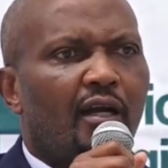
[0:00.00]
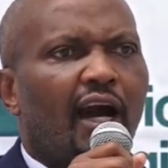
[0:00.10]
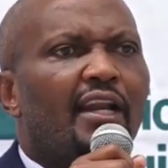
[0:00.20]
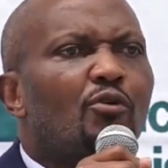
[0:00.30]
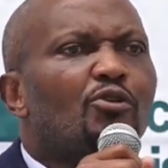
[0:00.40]

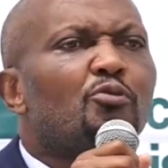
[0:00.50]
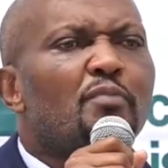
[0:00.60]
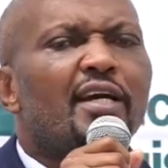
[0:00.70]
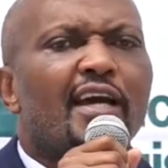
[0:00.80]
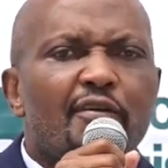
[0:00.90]
And I want to
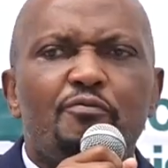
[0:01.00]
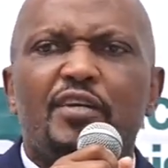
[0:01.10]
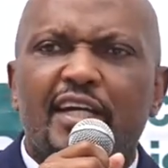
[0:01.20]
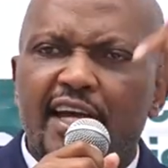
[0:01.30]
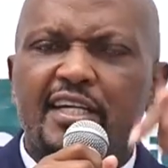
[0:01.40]
make
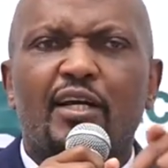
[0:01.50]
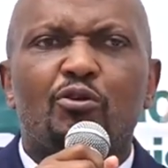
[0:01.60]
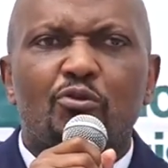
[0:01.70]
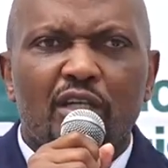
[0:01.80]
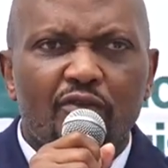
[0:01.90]
every Kenyan, I
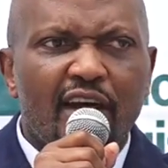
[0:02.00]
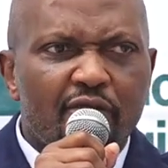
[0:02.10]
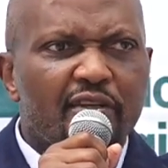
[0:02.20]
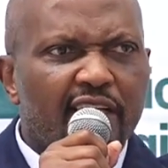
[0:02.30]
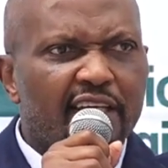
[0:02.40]
want to give
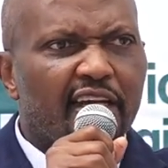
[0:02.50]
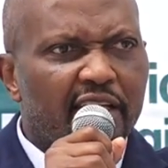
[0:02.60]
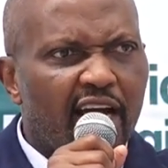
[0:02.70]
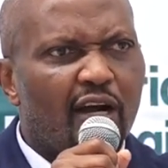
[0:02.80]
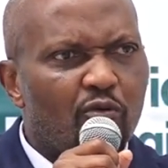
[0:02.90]
every Kenyan
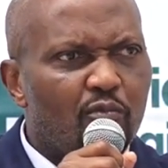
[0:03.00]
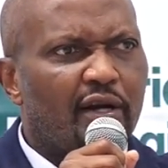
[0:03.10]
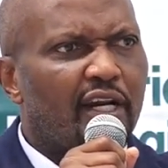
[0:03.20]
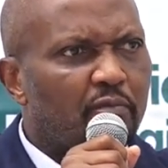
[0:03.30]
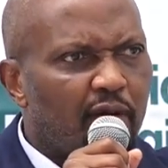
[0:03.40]
young
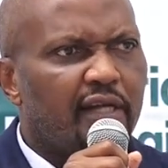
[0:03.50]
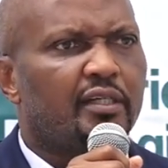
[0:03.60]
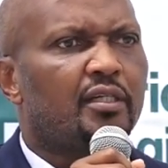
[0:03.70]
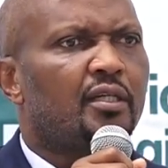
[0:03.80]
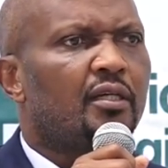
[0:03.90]
woman and man
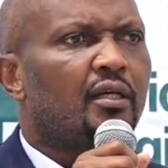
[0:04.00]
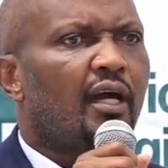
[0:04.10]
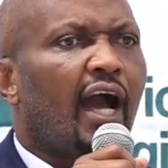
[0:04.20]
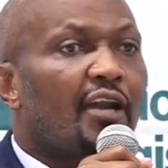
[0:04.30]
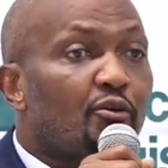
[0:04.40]

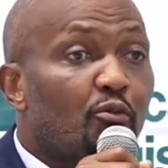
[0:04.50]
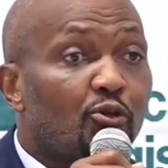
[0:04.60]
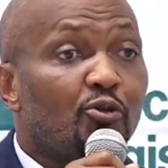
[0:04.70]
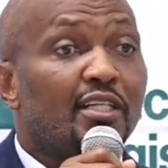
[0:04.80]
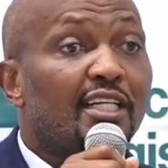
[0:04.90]
an
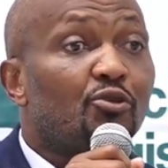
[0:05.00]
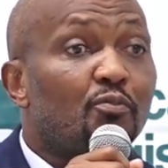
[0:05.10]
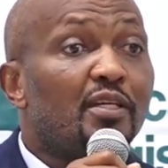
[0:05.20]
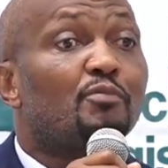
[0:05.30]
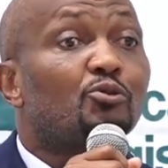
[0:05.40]
opportunity to
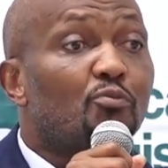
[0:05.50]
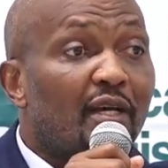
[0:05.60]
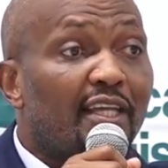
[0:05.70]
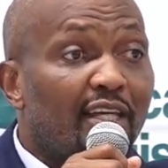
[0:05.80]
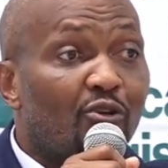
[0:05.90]
be able to
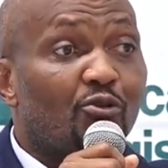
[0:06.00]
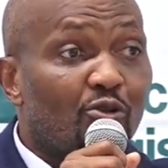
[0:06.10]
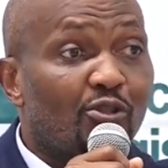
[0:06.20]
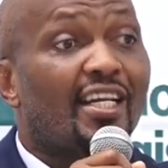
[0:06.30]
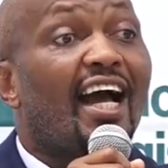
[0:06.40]
make their own
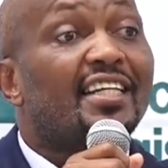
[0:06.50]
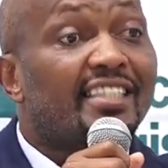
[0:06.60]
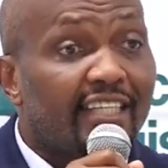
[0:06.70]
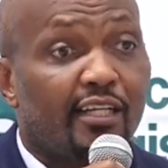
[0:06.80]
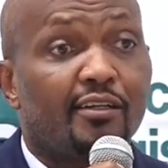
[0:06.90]
clothes and
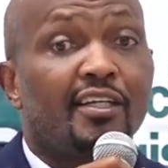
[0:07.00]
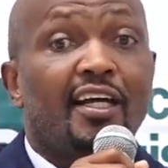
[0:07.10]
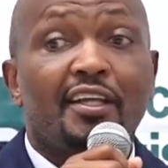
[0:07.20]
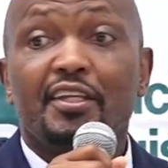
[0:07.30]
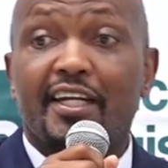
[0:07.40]
sell
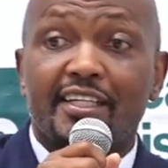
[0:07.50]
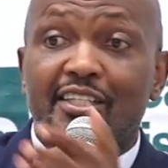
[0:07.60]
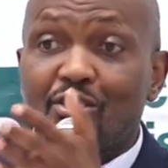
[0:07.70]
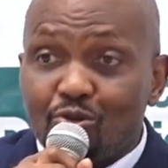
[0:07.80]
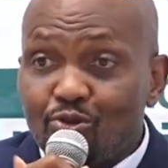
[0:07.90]
the
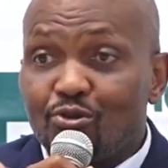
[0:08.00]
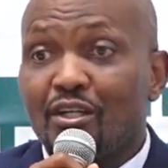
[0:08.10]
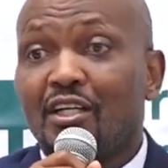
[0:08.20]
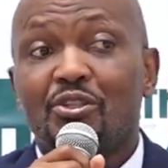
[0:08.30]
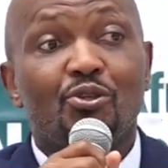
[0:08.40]
rest to
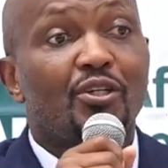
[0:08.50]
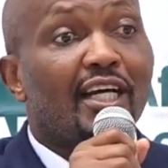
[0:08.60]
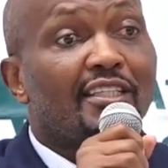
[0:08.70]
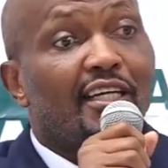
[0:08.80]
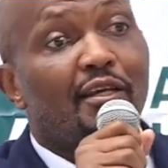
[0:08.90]

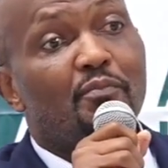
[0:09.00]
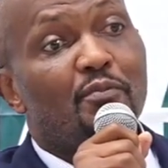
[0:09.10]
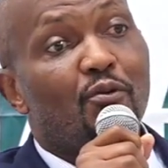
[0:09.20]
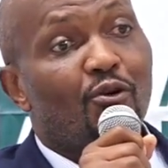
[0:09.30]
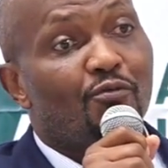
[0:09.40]
Julius and the
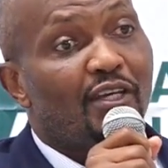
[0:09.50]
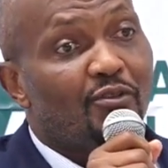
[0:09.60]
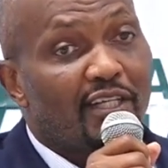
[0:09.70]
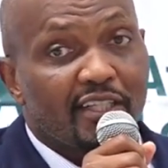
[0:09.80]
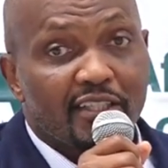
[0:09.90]
people of the
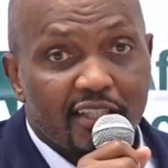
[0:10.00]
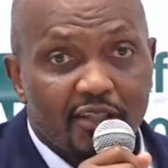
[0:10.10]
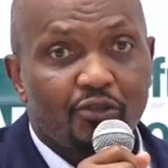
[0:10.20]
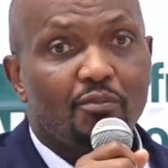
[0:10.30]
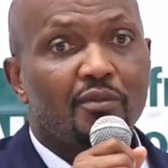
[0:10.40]
United
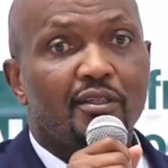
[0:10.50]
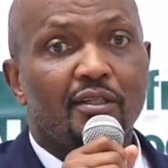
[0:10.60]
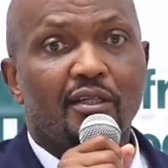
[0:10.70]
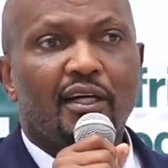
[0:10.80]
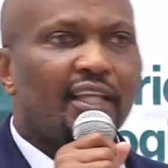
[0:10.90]
Kingdom.
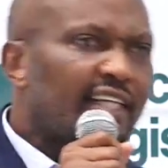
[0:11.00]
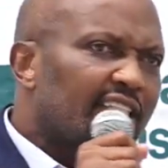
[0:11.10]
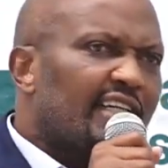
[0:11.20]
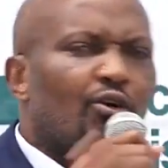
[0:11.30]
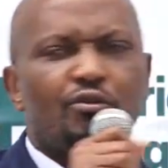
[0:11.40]
That
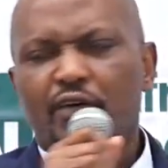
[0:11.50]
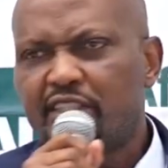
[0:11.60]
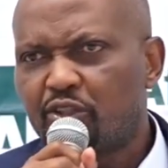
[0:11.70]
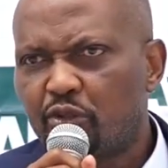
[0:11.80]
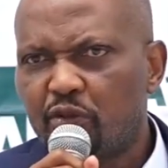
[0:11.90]
is the
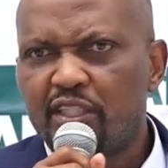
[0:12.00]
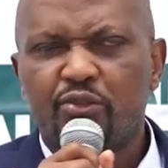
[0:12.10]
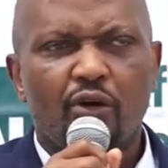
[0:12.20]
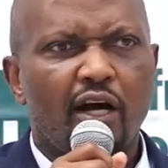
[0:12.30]
conversation we need to